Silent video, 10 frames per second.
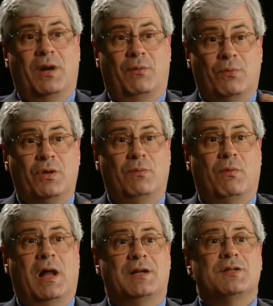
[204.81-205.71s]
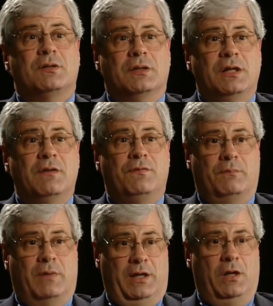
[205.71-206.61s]
What I really want is to
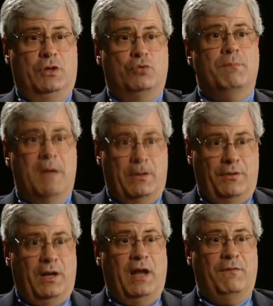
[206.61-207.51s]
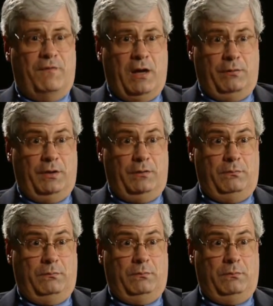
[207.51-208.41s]
leave my country better than I found it.